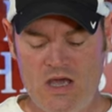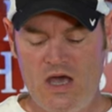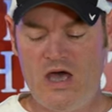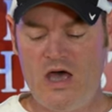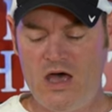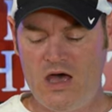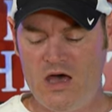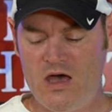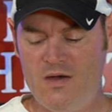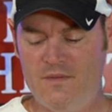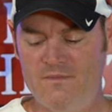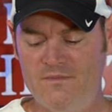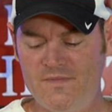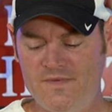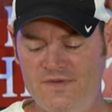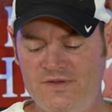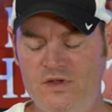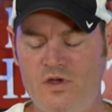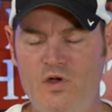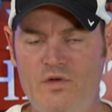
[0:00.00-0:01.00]
Um,
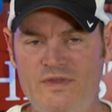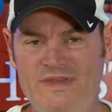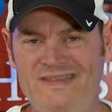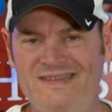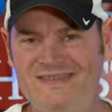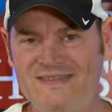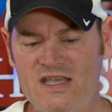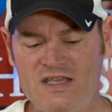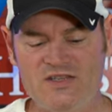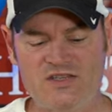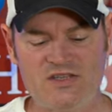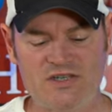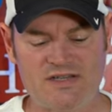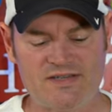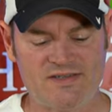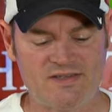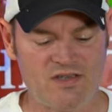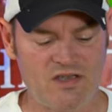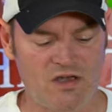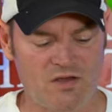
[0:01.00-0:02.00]
so the stitching
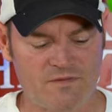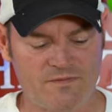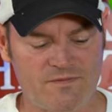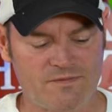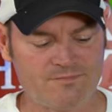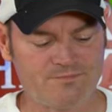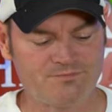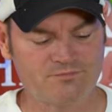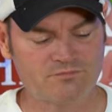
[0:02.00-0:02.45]
itself.